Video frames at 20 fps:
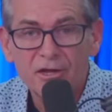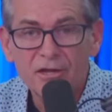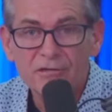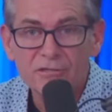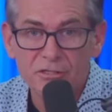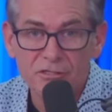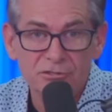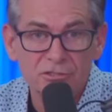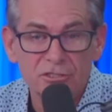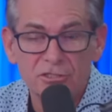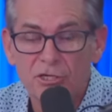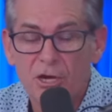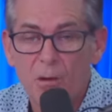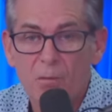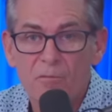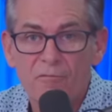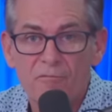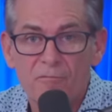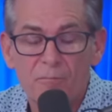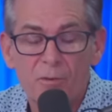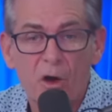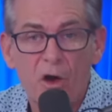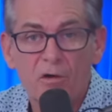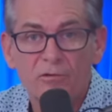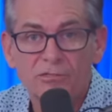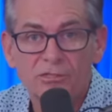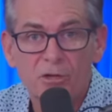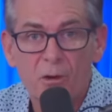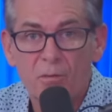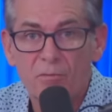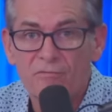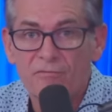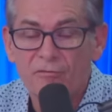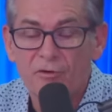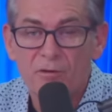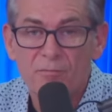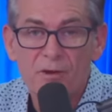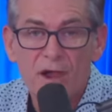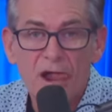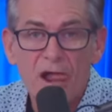This isn't just coming from Paul. It's coming
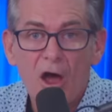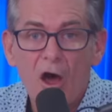from